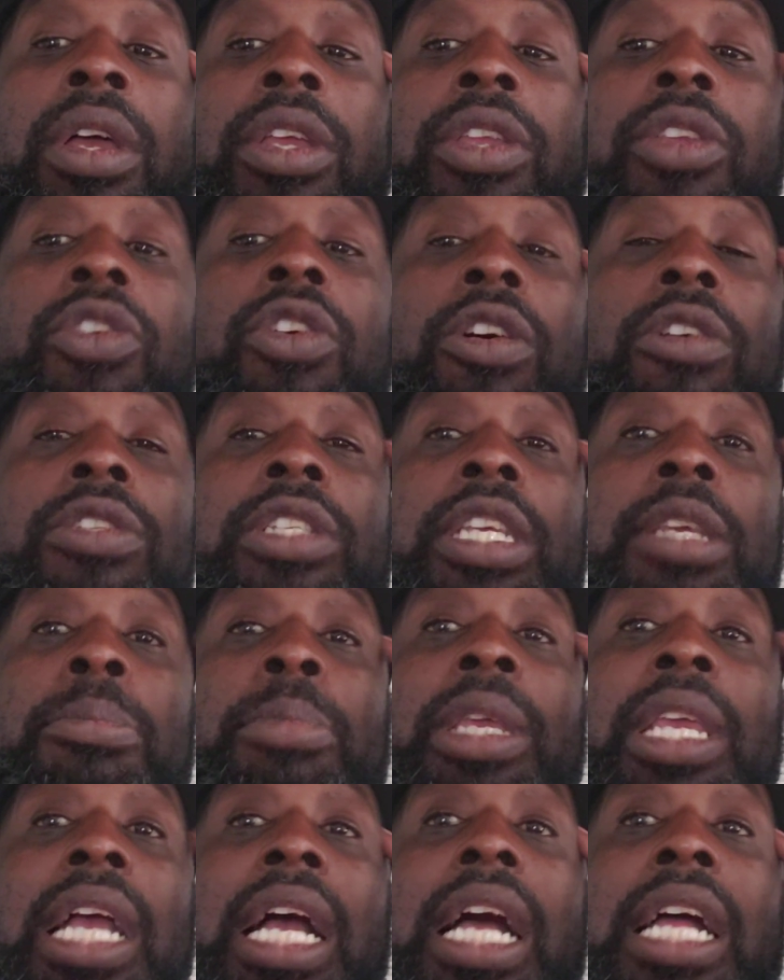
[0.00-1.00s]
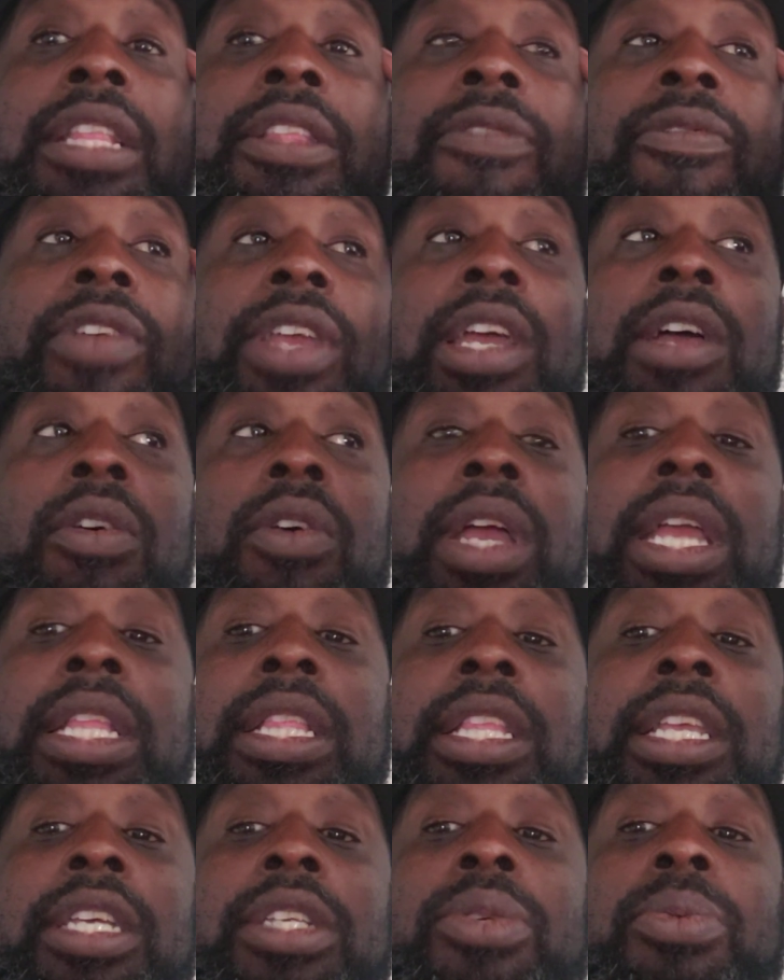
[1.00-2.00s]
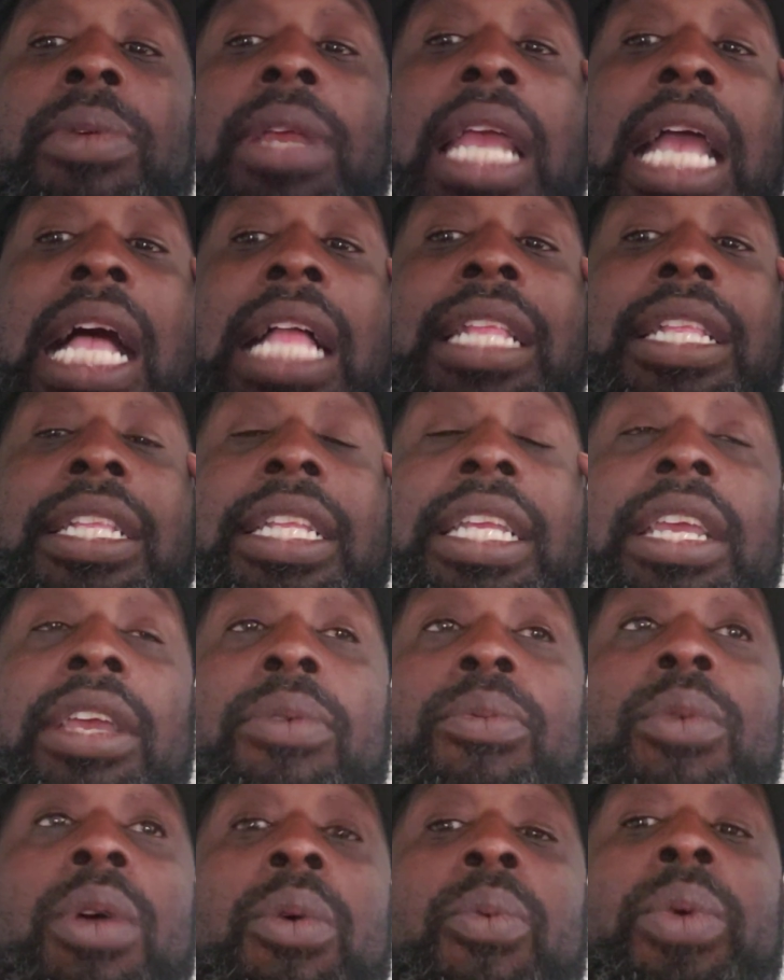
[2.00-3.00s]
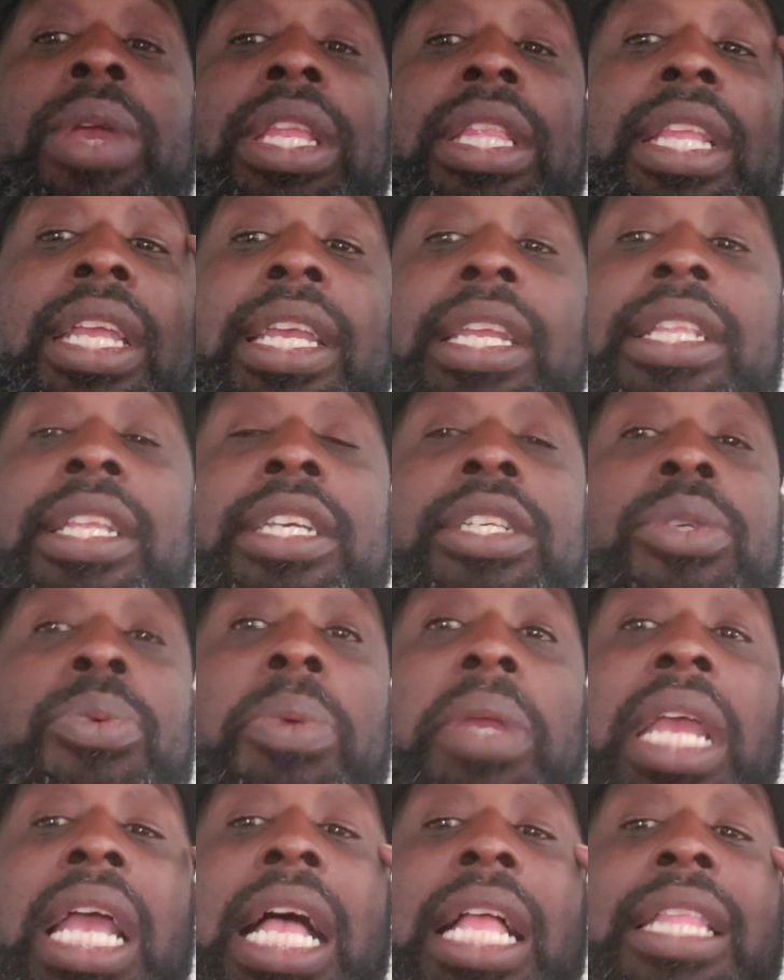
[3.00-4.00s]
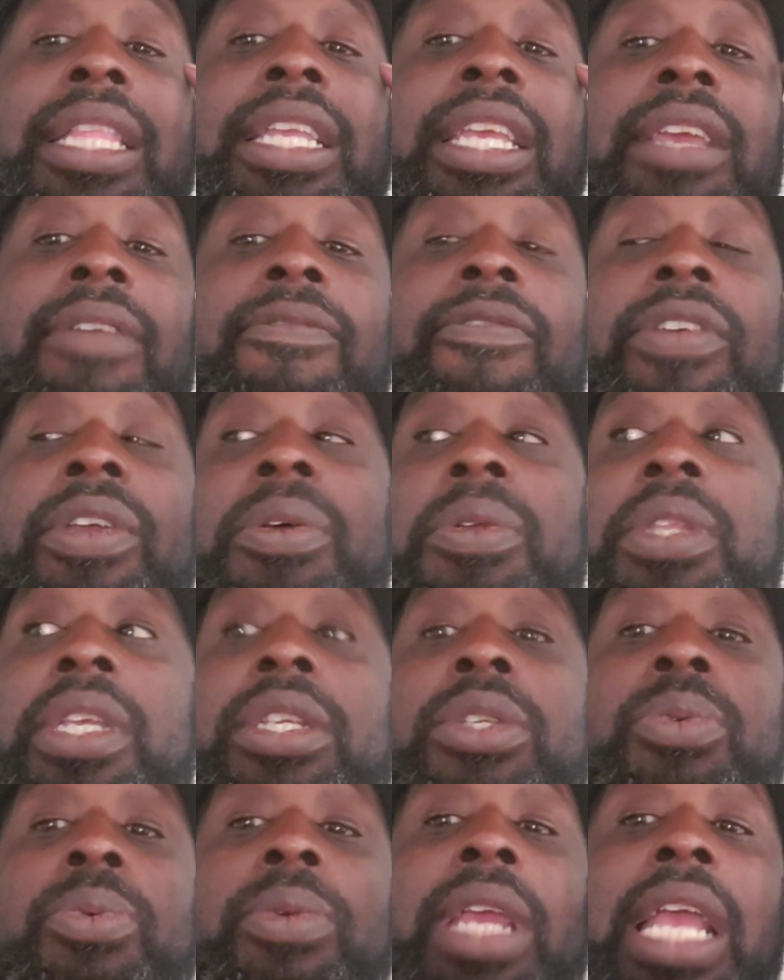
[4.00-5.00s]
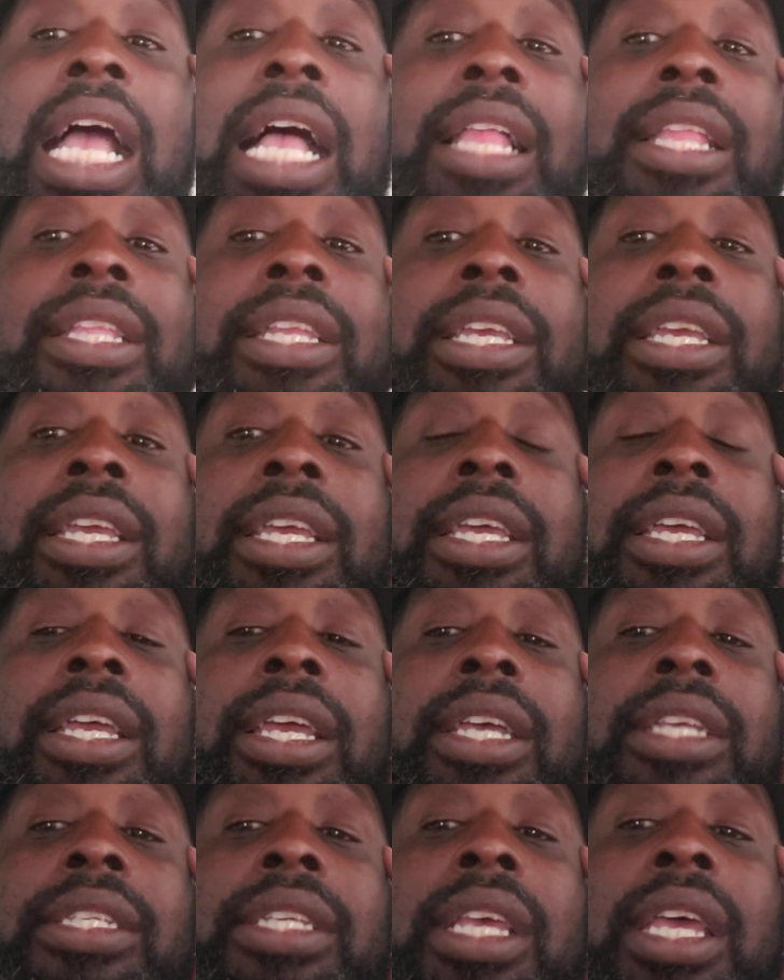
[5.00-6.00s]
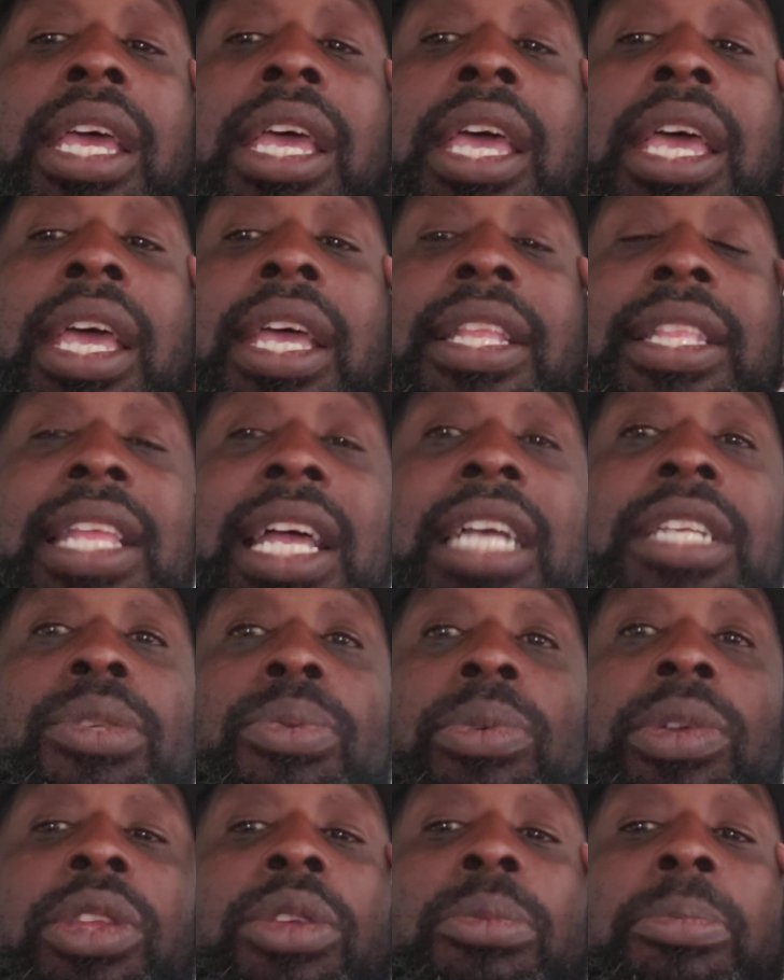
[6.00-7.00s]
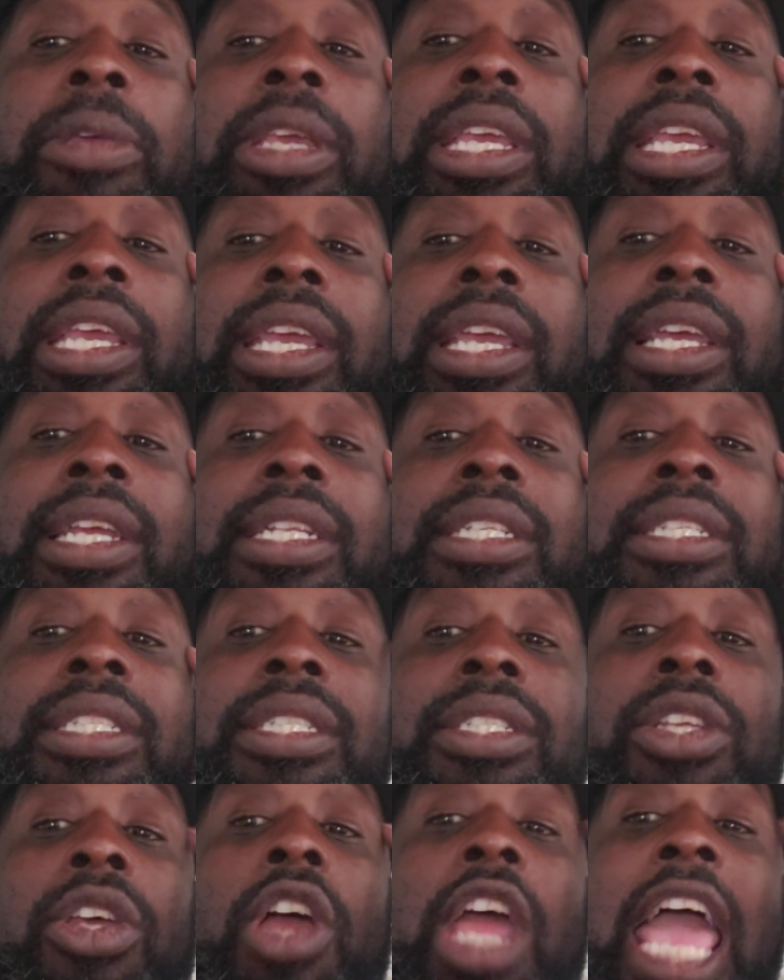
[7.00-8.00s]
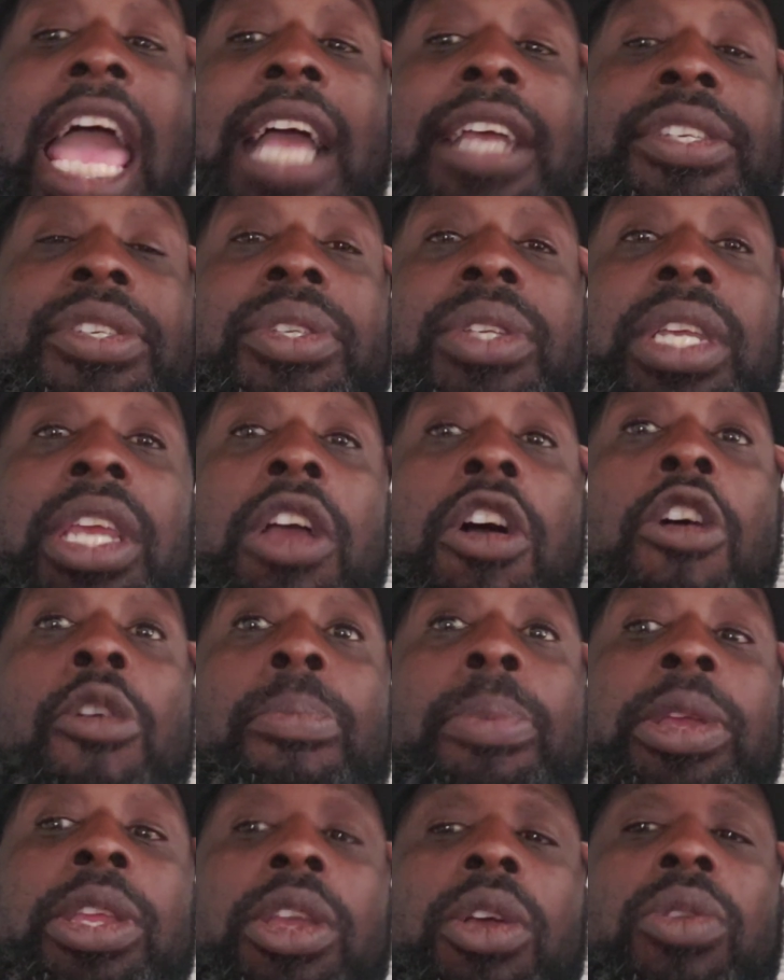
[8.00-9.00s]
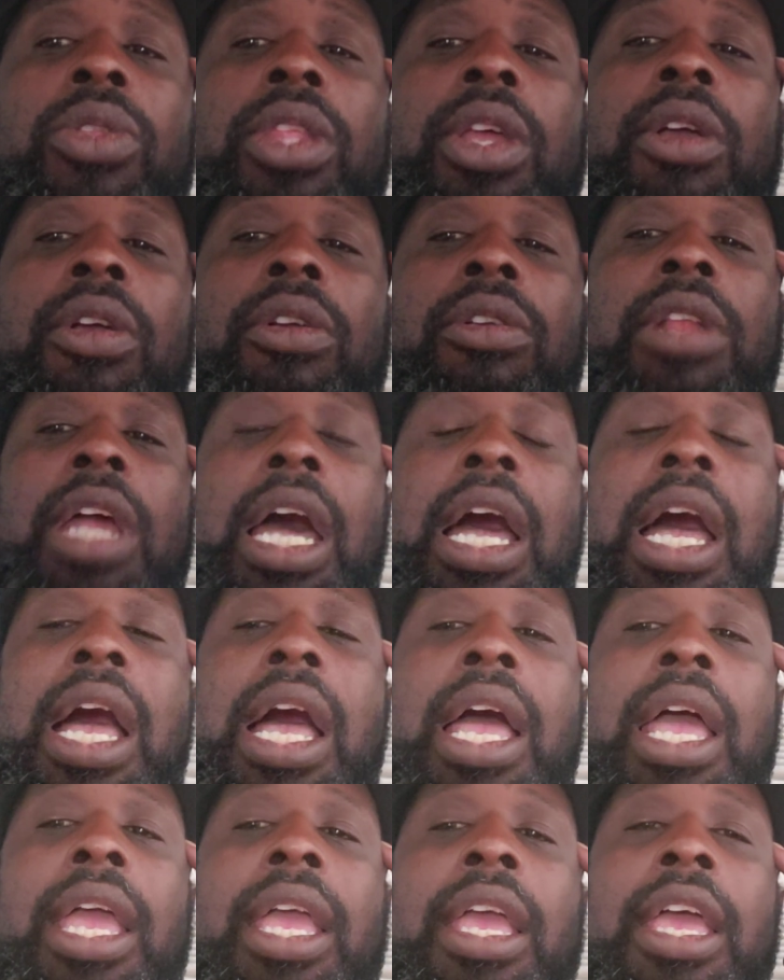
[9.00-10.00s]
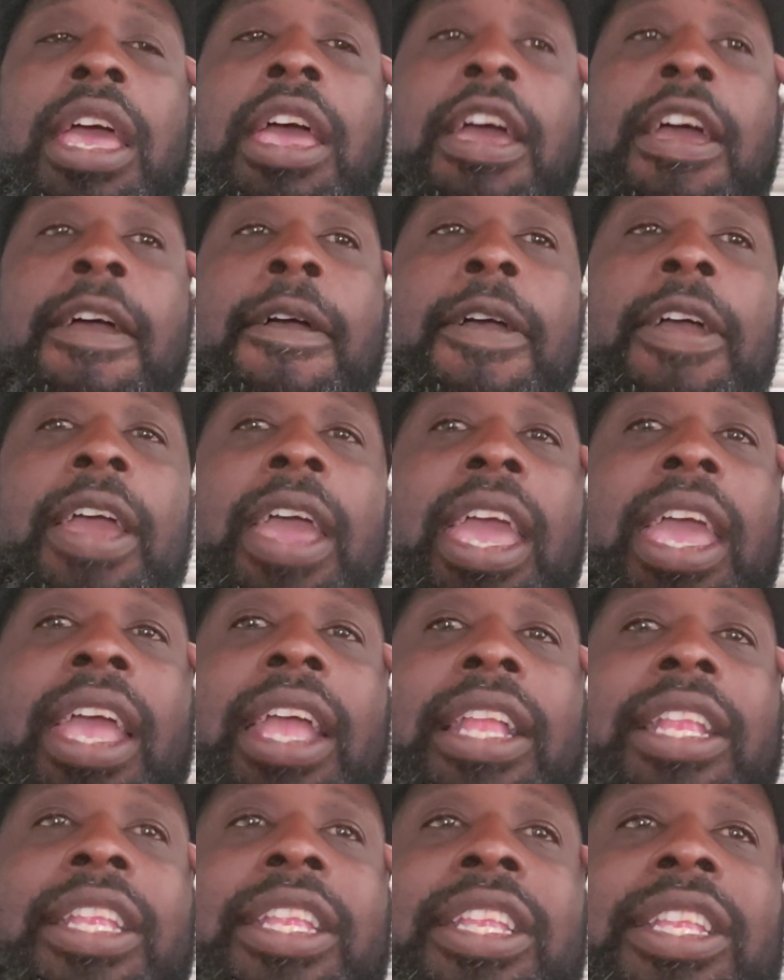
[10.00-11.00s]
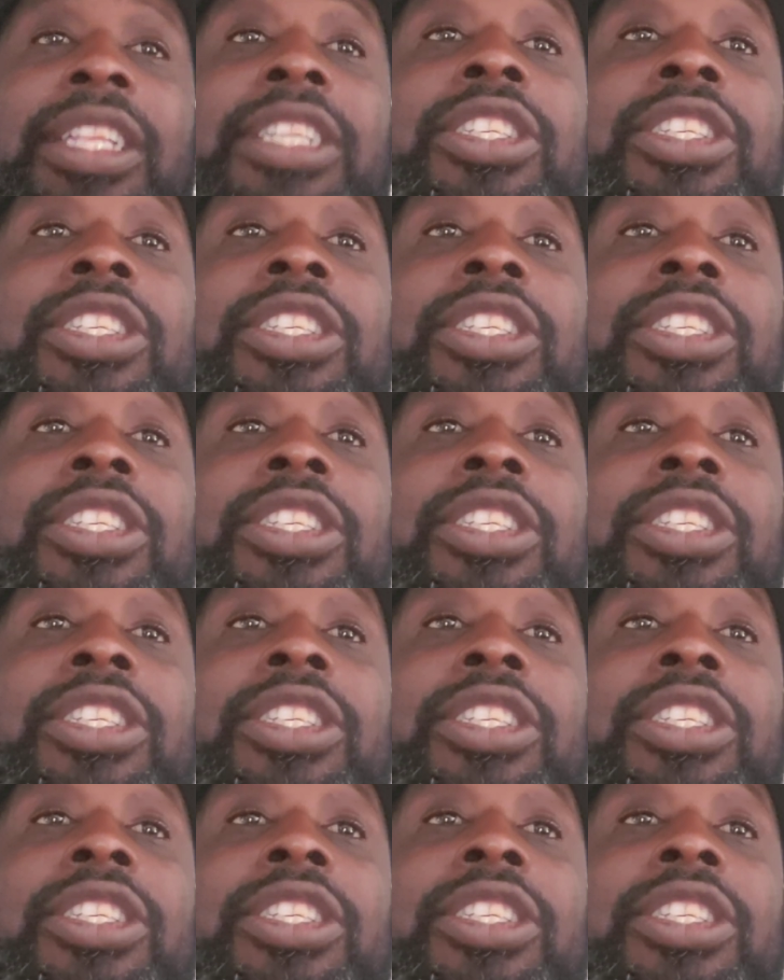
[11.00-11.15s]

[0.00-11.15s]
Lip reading: You're gonna see beyond the veil and this reality and what we think this reality and feel this reality is. That's when you begin to actually open your third eye and